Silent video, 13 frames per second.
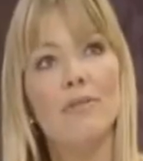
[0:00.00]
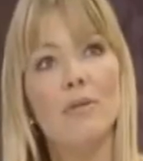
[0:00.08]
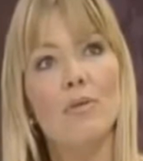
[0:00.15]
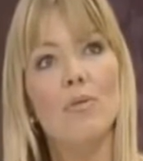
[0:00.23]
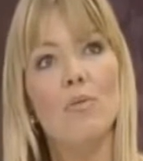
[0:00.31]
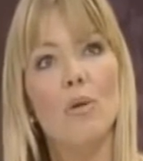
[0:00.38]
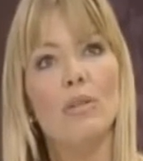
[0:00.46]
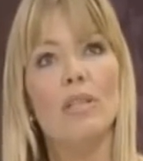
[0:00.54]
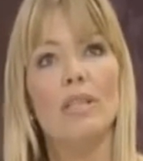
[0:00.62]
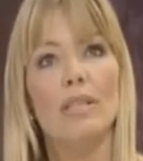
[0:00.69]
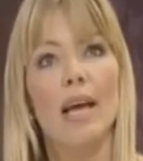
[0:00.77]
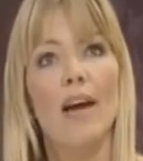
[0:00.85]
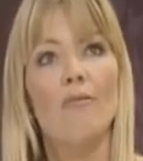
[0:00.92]
left school
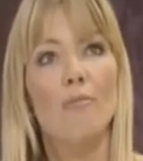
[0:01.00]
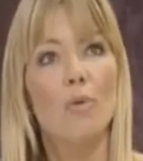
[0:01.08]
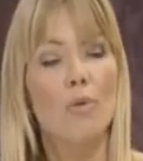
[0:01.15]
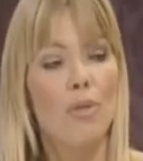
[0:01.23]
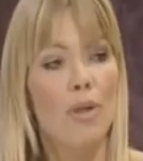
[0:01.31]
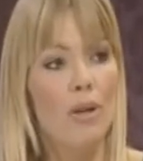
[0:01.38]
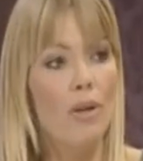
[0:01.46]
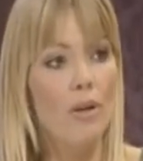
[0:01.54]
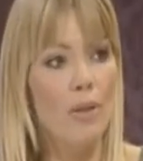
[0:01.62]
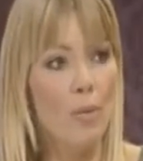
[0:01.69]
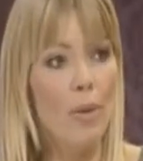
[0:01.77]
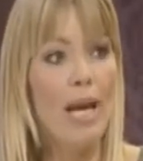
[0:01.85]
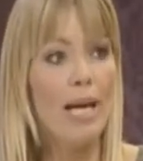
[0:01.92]
wanting to have more
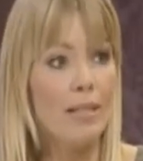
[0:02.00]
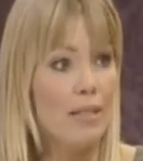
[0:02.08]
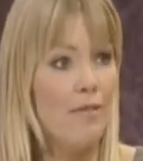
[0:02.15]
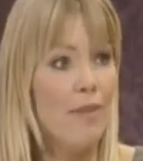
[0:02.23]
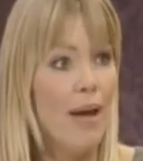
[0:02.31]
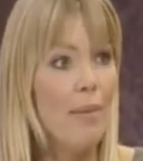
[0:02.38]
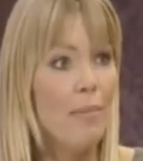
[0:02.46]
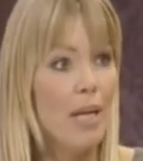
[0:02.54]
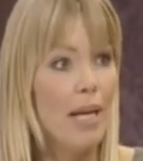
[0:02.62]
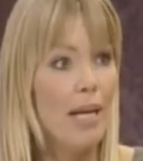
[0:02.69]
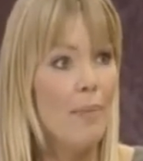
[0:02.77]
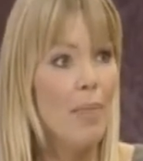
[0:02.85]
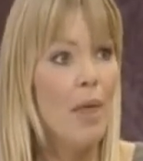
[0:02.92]
than we had as a
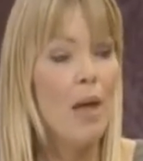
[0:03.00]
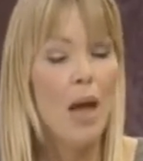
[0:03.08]
family.